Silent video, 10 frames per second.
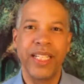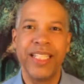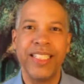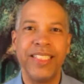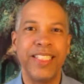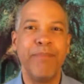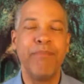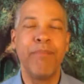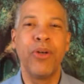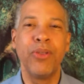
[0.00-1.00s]
is the
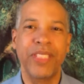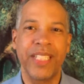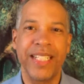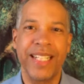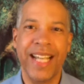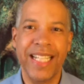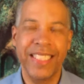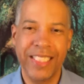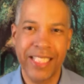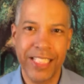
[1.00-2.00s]
most
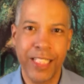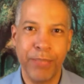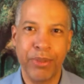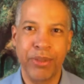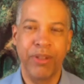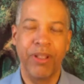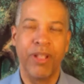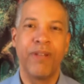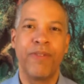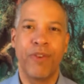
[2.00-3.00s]
digestible
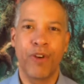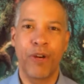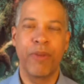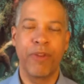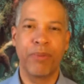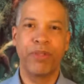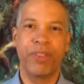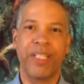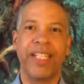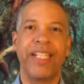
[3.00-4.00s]
form of
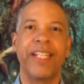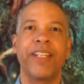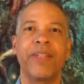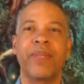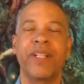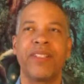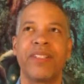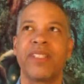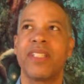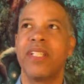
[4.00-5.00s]
protein. In other
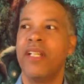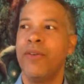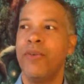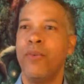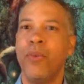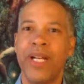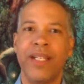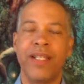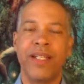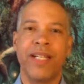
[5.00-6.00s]
words,
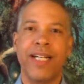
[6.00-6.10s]
what